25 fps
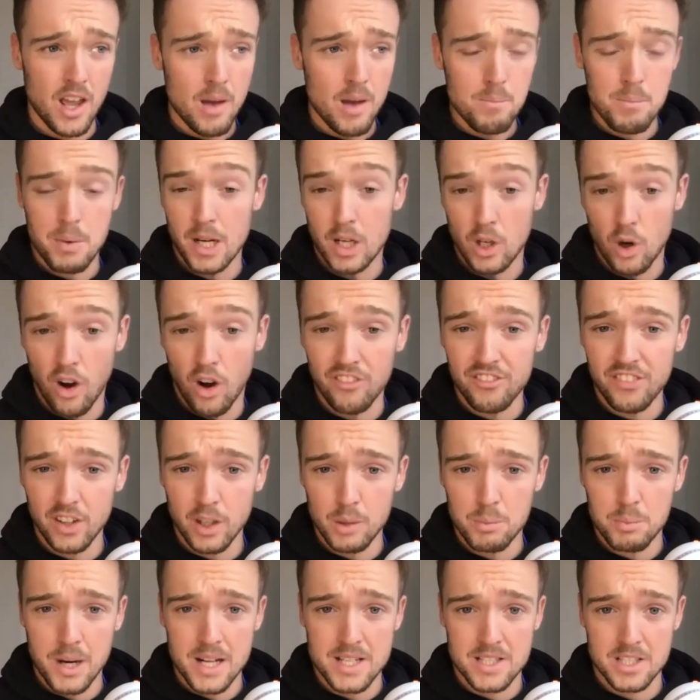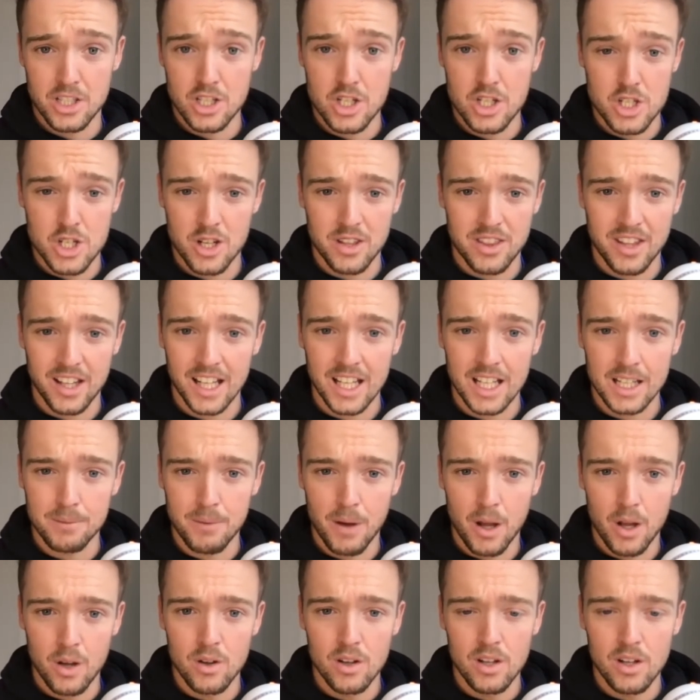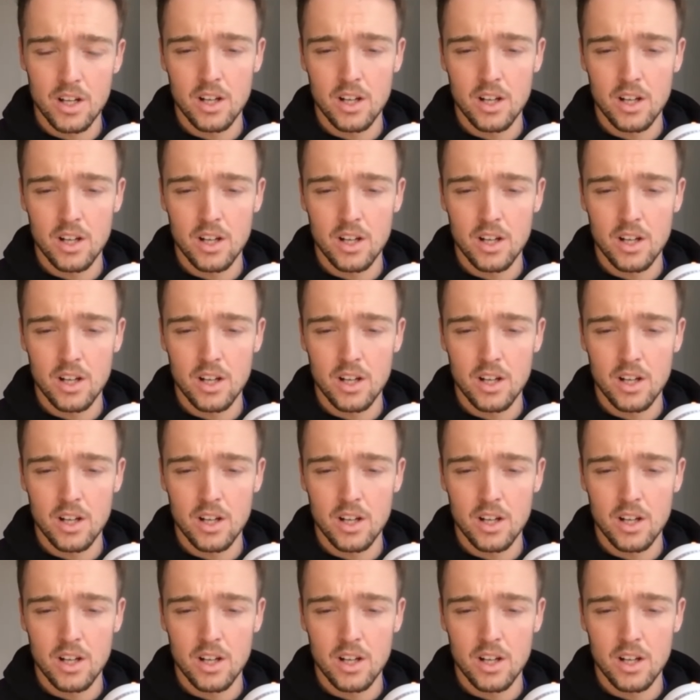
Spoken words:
but you're not fully present because you're thinking about,